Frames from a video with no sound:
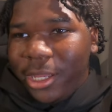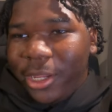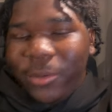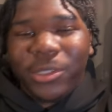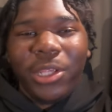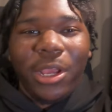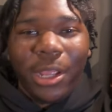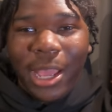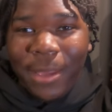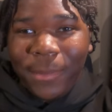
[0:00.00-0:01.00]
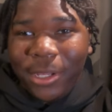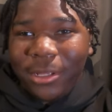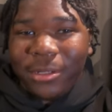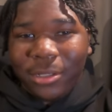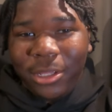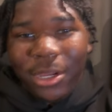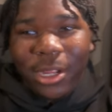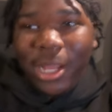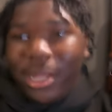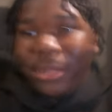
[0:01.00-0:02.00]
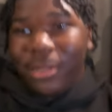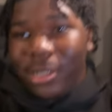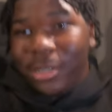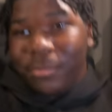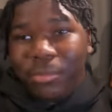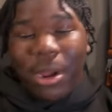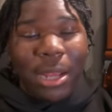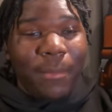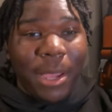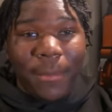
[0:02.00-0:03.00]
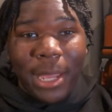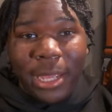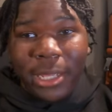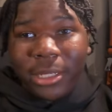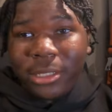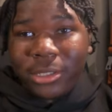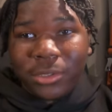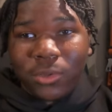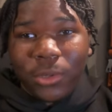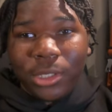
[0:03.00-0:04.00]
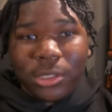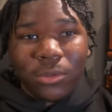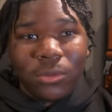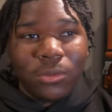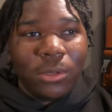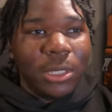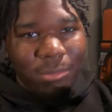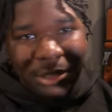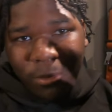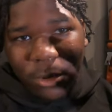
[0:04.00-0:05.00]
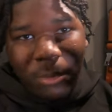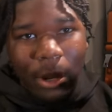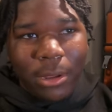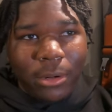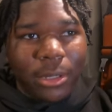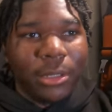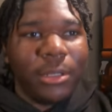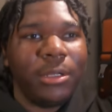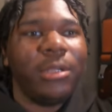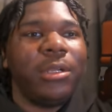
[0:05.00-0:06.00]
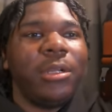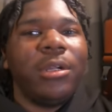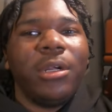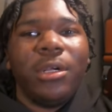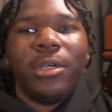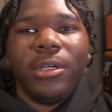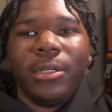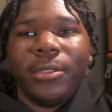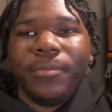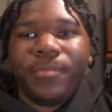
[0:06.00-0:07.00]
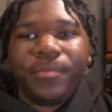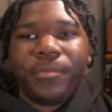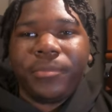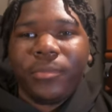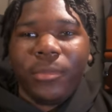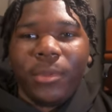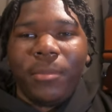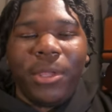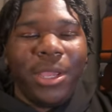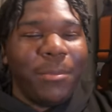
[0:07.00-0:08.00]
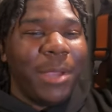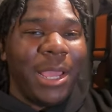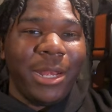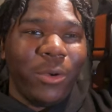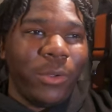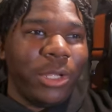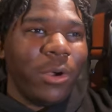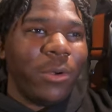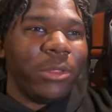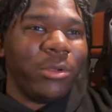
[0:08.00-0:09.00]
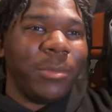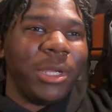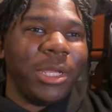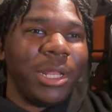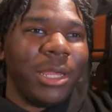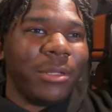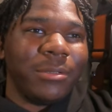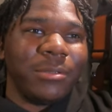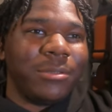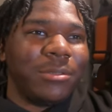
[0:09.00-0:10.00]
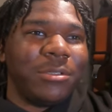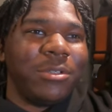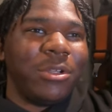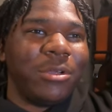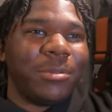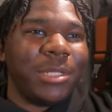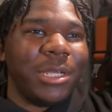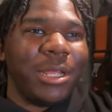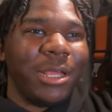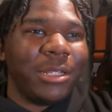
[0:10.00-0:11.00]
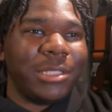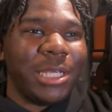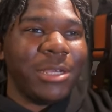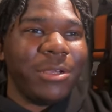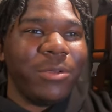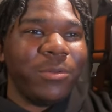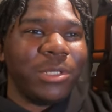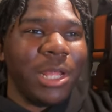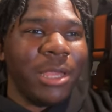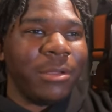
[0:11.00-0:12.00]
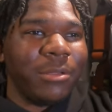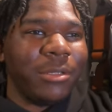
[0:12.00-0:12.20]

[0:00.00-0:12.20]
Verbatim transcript: he was a young guy, man. A young guy, uh, probably about my age, 22, somewhere around there. Uh, but yeah, man, I know what he going through, man. Like you know what I'm saying? I can tell he was like,